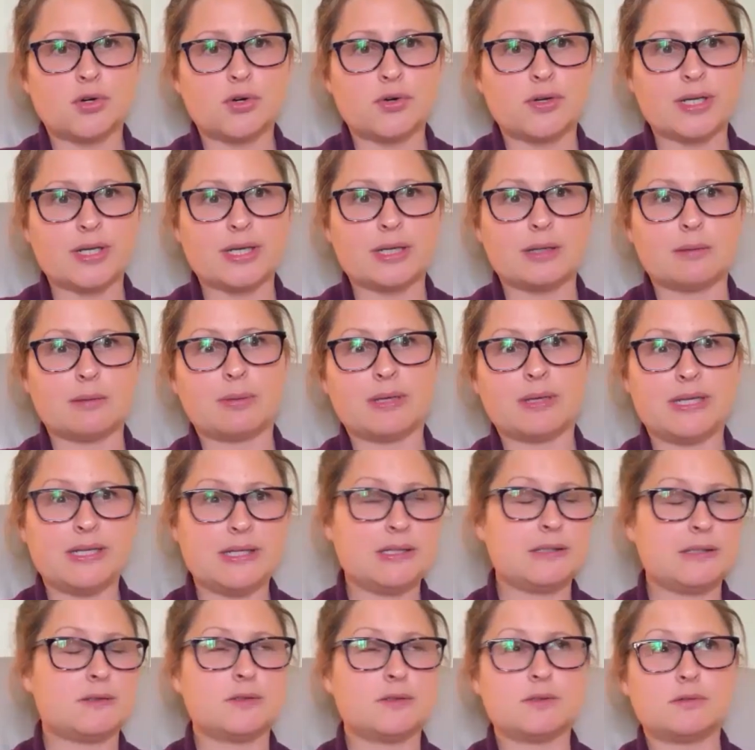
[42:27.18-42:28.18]
Arcturian, but
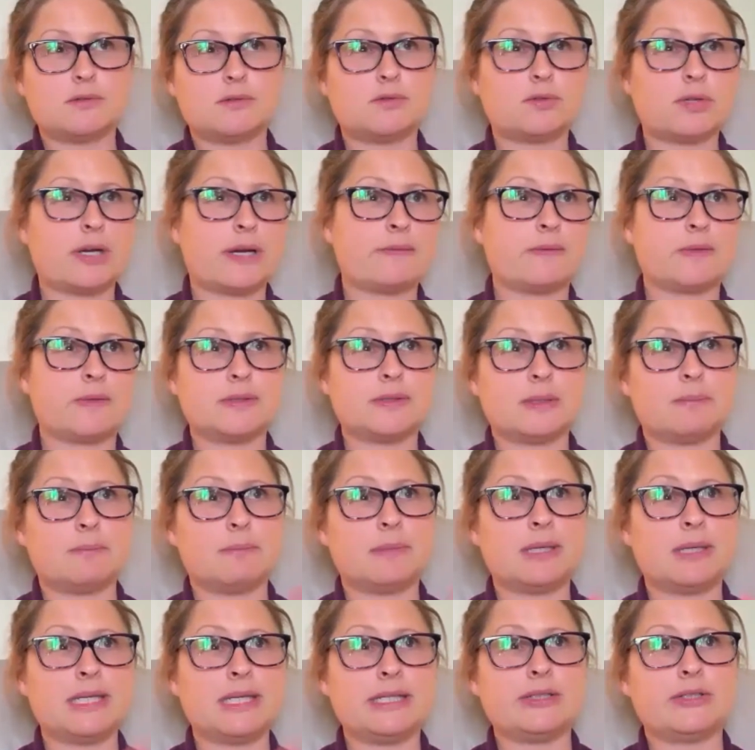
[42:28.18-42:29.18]
he has traveled
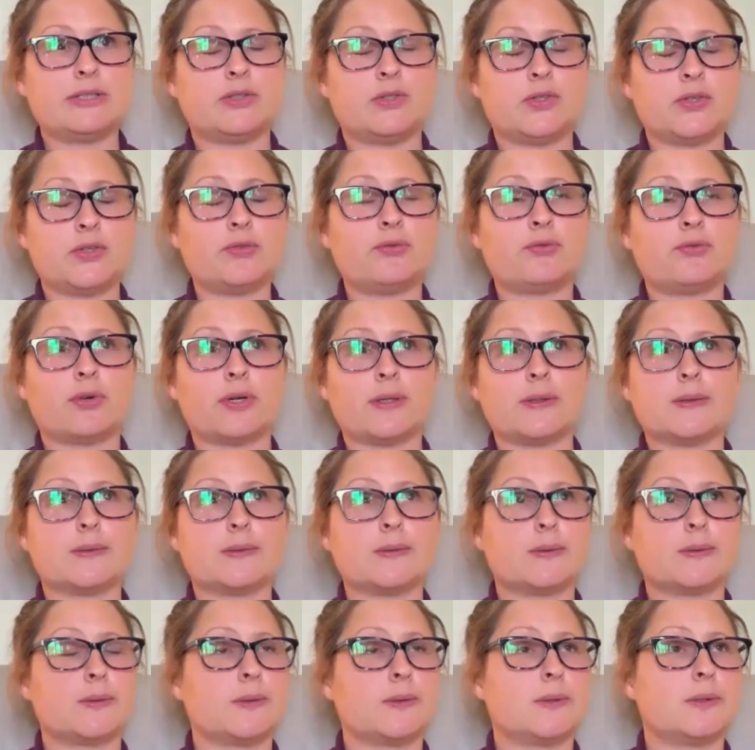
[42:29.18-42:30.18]
to many
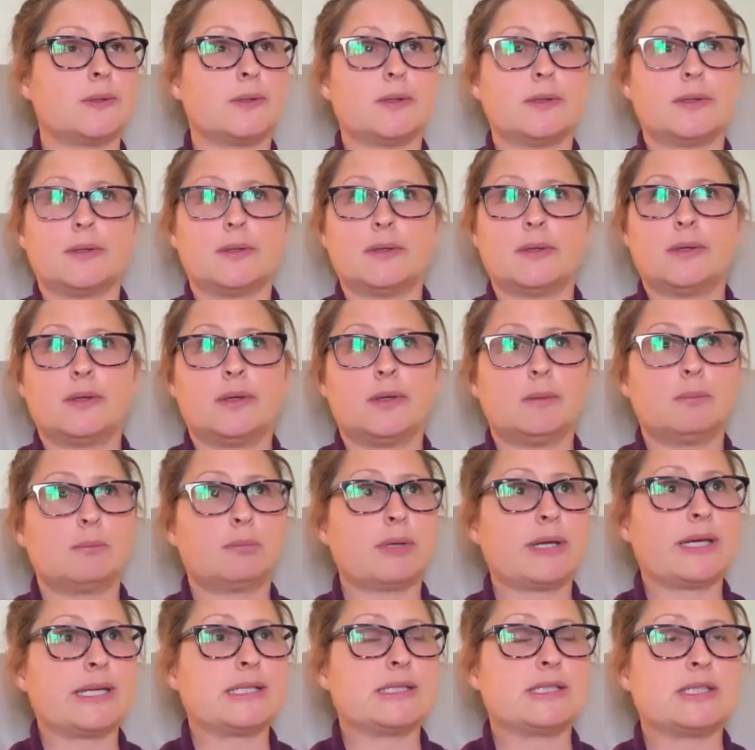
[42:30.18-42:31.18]
different
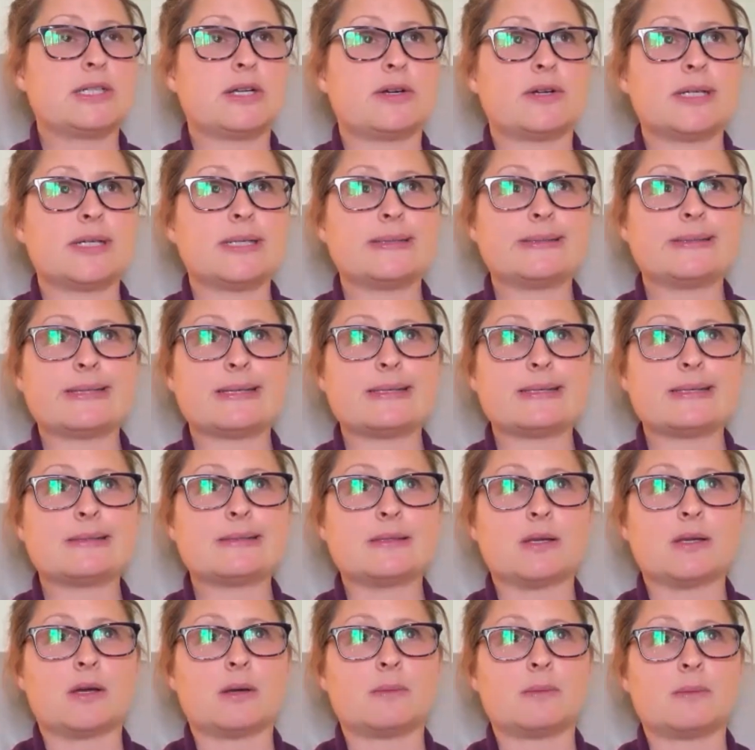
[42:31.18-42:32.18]
planetary
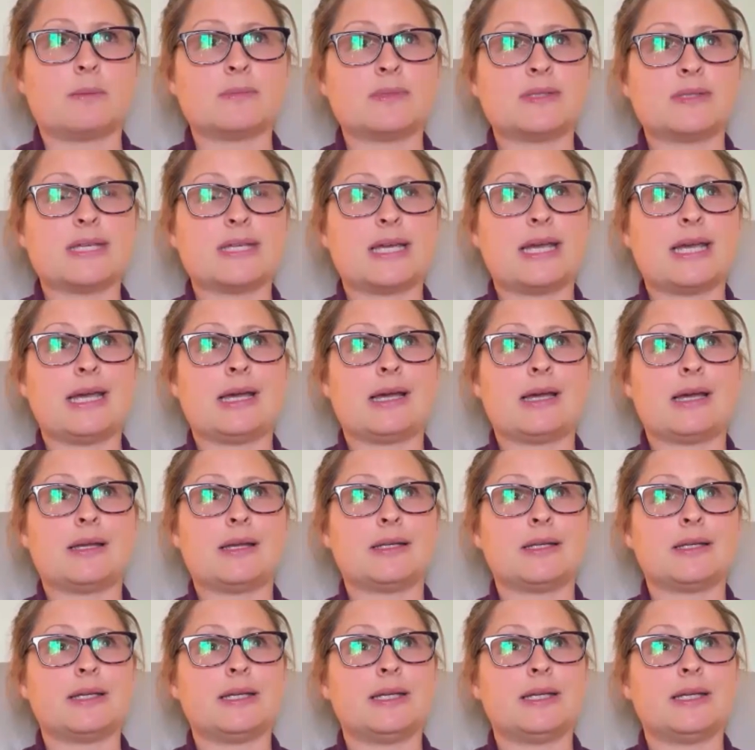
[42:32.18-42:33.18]
systems.
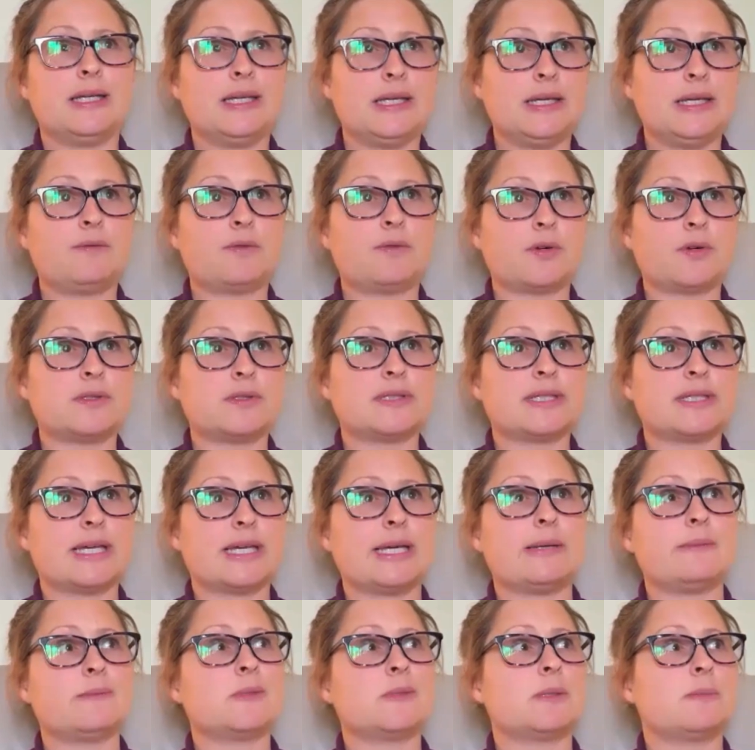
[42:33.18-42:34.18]
And he first
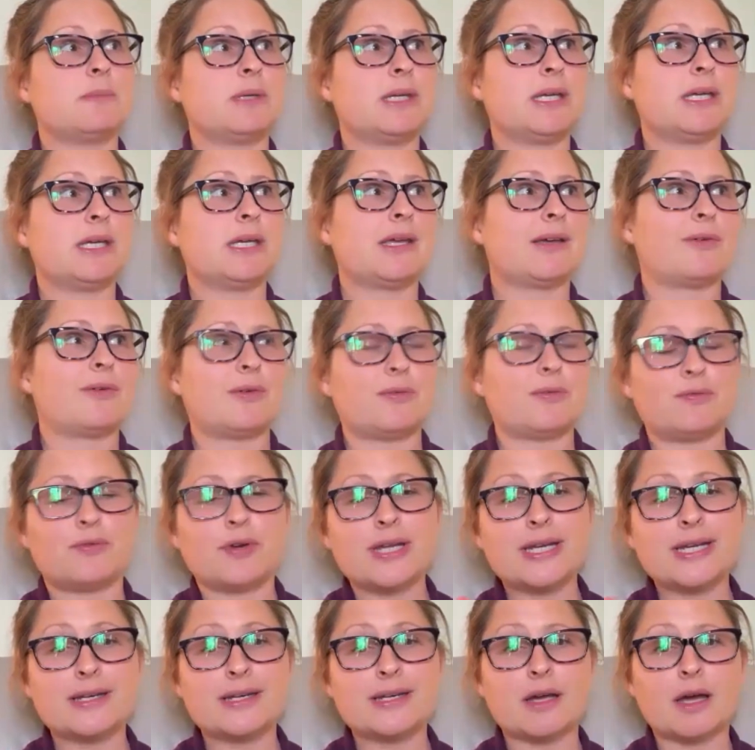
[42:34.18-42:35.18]
came to me,
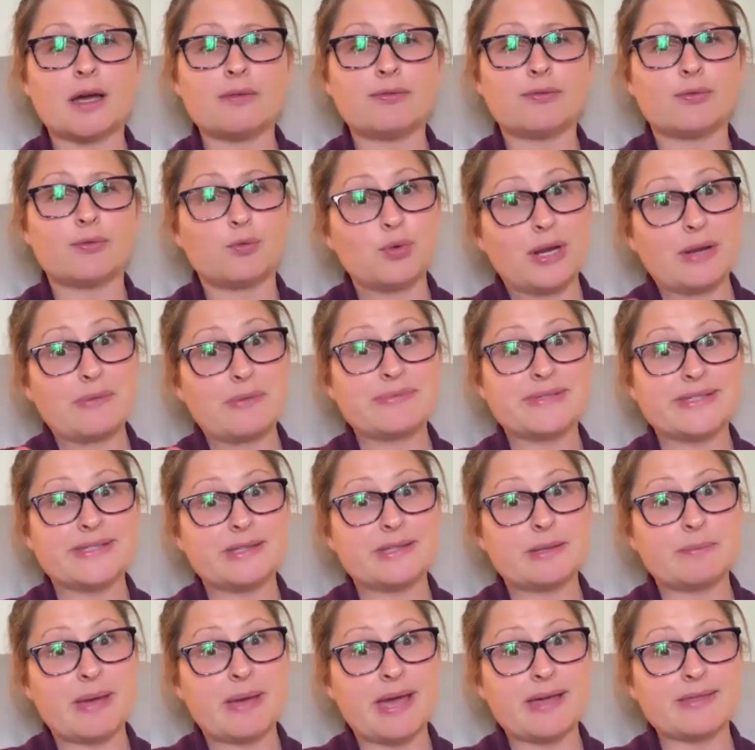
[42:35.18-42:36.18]
funny enough, when I was
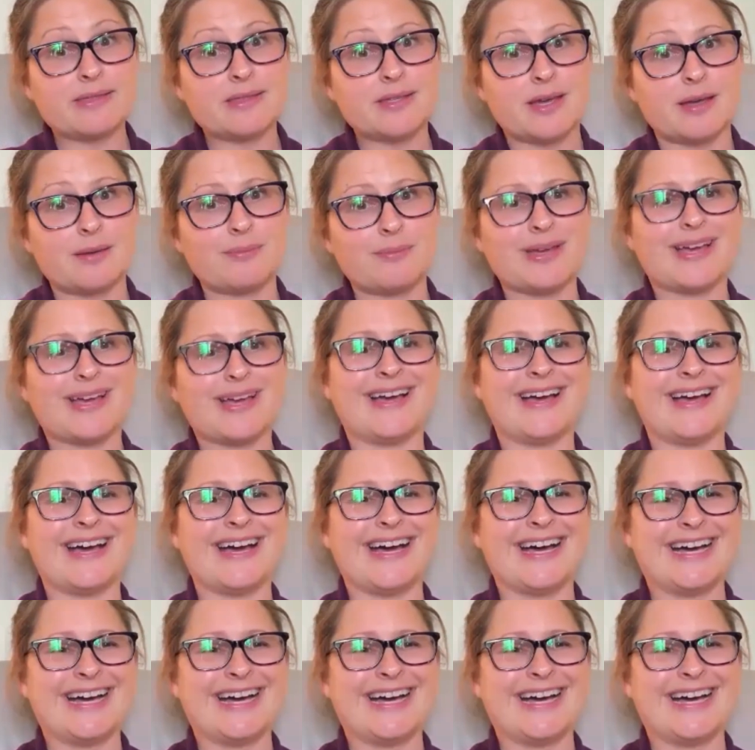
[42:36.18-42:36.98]
in the bathtub.